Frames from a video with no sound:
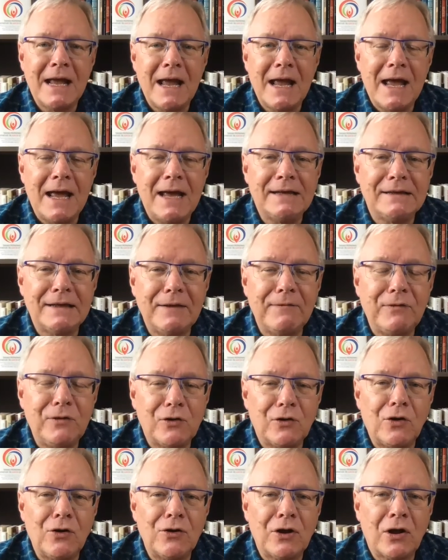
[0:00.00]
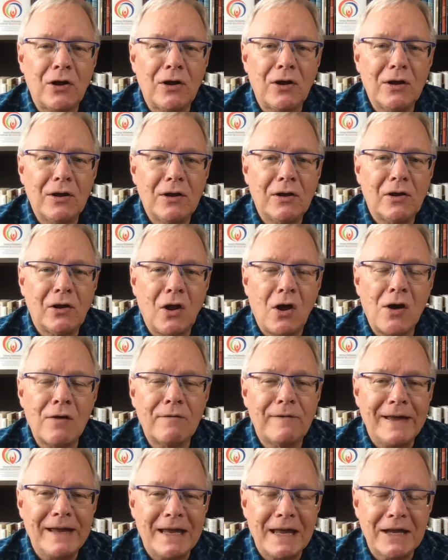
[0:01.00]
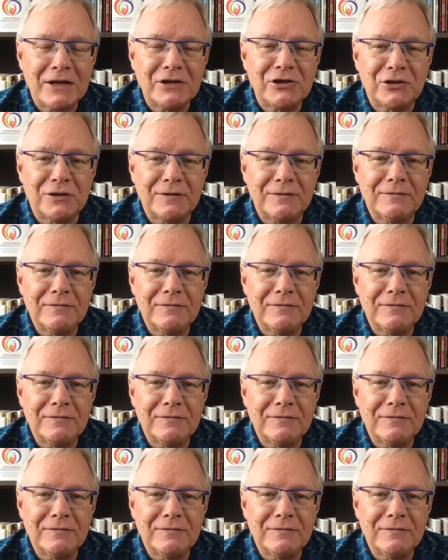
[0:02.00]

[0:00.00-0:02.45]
as if you're on a long vacation